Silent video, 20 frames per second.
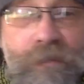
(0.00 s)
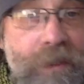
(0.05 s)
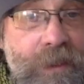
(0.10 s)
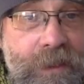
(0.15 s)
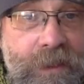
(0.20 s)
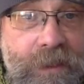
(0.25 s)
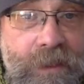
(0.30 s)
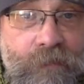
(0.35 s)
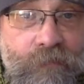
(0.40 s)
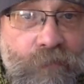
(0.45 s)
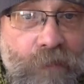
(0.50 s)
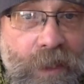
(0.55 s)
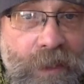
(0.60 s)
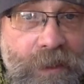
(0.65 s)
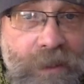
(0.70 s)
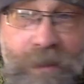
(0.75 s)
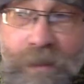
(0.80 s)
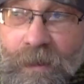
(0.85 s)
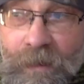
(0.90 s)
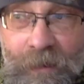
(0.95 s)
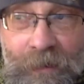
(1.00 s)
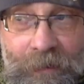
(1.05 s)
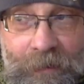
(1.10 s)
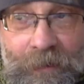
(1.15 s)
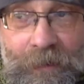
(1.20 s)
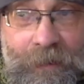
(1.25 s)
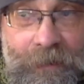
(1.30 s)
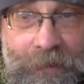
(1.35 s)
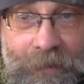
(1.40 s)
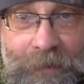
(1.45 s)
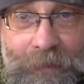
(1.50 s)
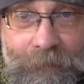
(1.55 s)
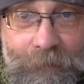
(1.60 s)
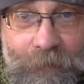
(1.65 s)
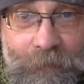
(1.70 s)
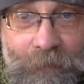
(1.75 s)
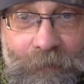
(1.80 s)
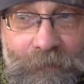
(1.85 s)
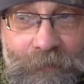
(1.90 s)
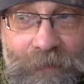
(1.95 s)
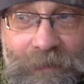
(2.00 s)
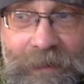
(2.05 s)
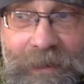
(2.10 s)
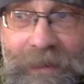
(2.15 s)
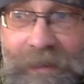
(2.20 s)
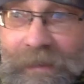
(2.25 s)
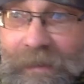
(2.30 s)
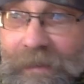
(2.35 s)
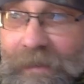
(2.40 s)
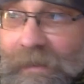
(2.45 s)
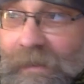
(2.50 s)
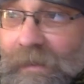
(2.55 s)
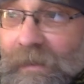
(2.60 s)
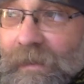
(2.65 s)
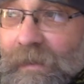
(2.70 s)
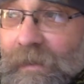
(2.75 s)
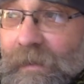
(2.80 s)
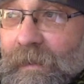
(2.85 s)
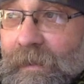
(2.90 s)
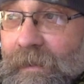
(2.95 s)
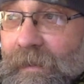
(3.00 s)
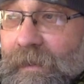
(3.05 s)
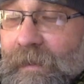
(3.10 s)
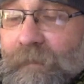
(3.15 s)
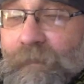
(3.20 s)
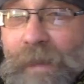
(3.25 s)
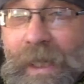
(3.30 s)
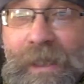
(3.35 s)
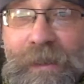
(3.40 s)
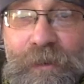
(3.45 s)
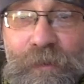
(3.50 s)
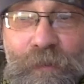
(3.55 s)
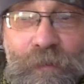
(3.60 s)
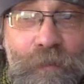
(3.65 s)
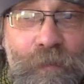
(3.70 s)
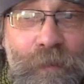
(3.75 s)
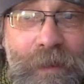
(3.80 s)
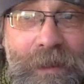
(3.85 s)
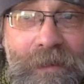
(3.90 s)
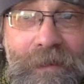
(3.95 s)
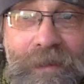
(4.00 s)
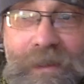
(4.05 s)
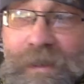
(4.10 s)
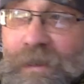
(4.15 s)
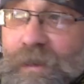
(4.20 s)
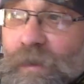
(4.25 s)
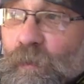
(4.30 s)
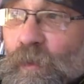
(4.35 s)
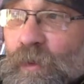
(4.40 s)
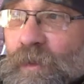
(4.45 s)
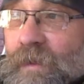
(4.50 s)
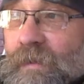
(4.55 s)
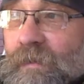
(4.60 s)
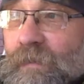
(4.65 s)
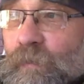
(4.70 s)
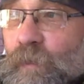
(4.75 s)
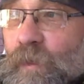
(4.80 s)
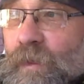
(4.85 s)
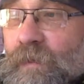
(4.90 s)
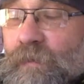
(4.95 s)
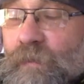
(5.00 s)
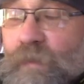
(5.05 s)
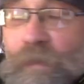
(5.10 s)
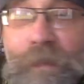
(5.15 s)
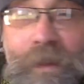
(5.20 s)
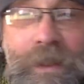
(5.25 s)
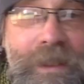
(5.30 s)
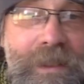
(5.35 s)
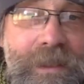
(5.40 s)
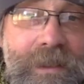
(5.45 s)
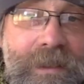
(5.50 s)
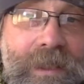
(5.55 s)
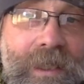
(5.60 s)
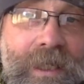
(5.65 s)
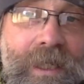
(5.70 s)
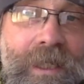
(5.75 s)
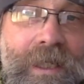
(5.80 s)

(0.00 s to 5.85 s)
I can see rust on the back door, one of the things that wasn't replaced.